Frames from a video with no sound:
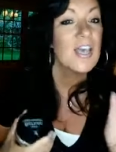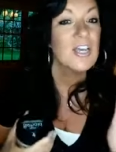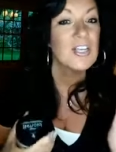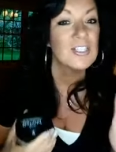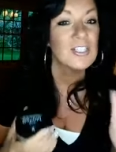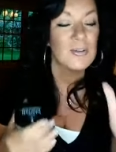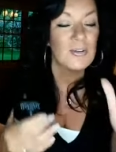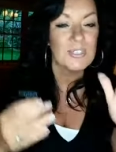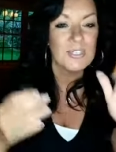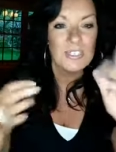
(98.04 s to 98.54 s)

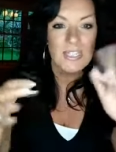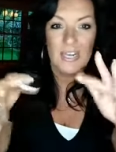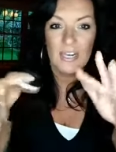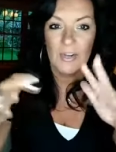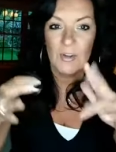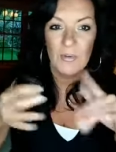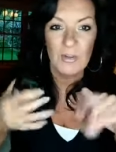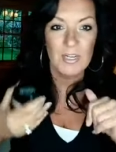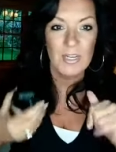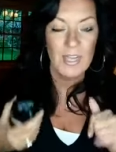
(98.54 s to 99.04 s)
So instead of
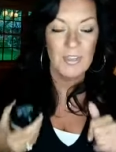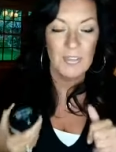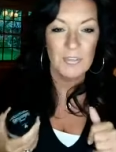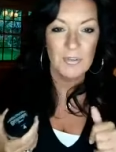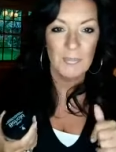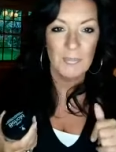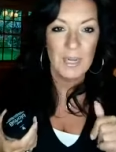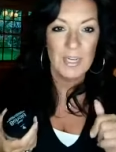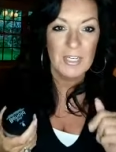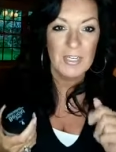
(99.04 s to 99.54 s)
going down
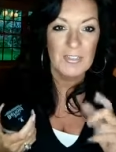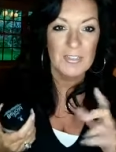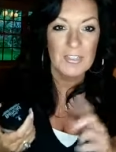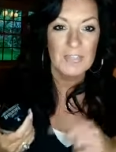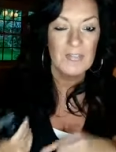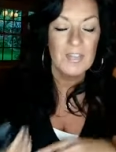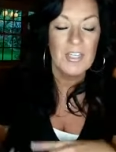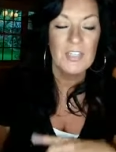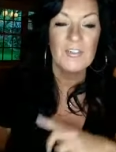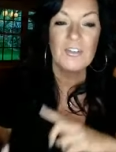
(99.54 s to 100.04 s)
through my
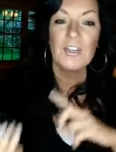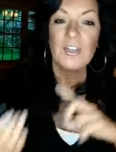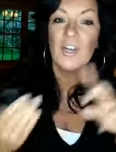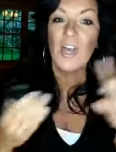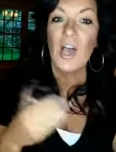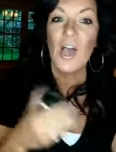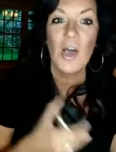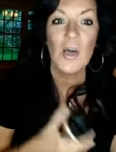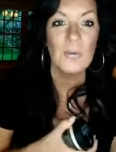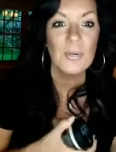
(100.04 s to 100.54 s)
newsfeed, you can
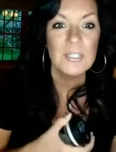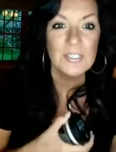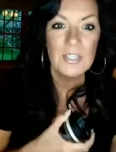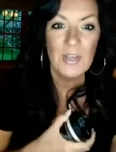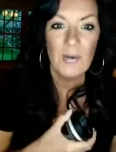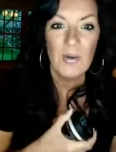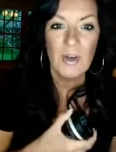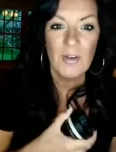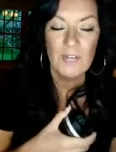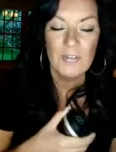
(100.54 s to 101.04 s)
always
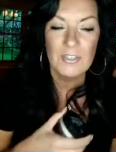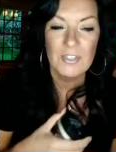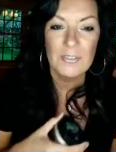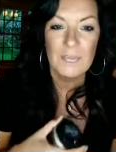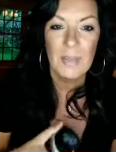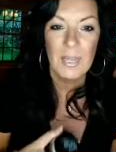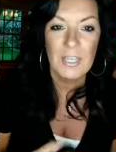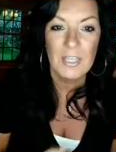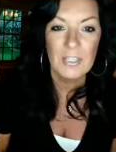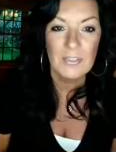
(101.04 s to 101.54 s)
go over to
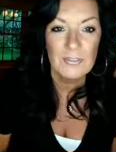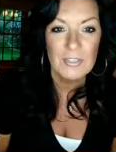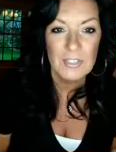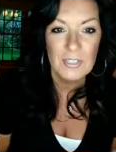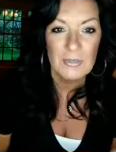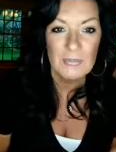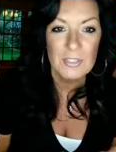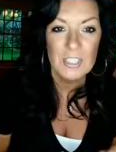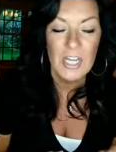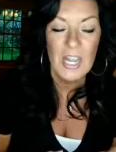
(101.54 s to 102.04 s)
my
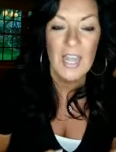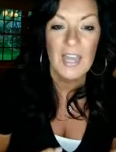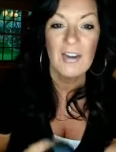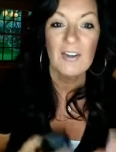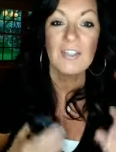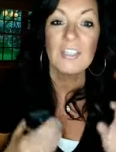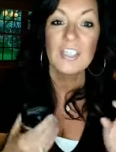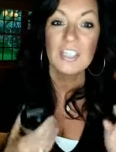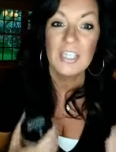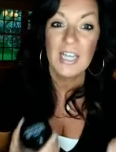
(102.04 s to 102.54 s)
YouTube
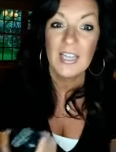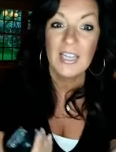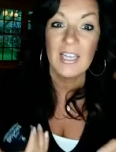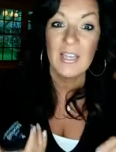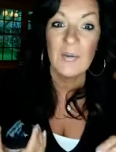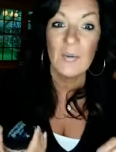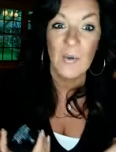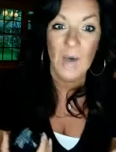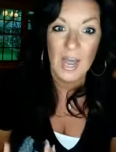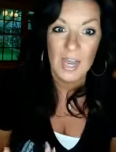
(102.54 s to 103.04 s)
channel,
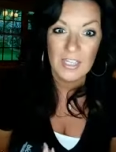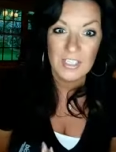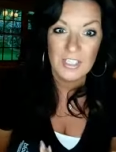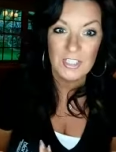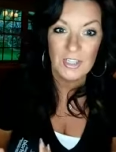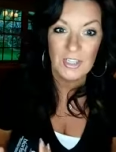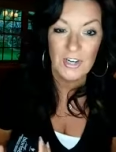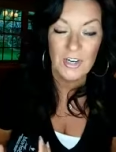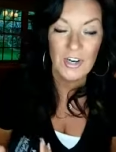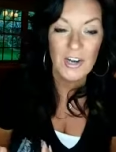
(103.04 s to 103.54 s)
Shellie
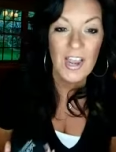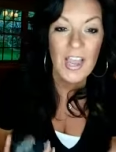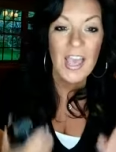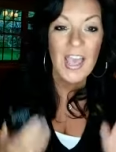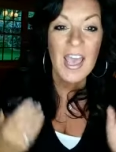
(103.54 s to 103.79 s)
Washler,